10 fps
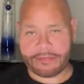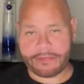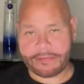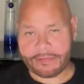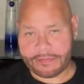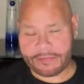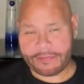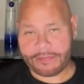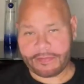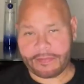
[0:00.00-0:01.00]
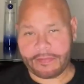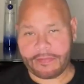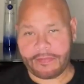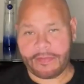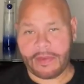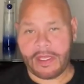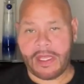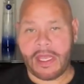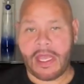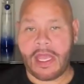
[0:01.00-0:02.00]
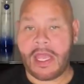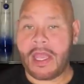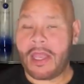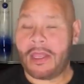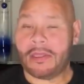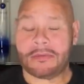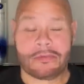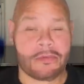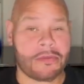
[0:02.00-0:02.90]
Nobody speaks.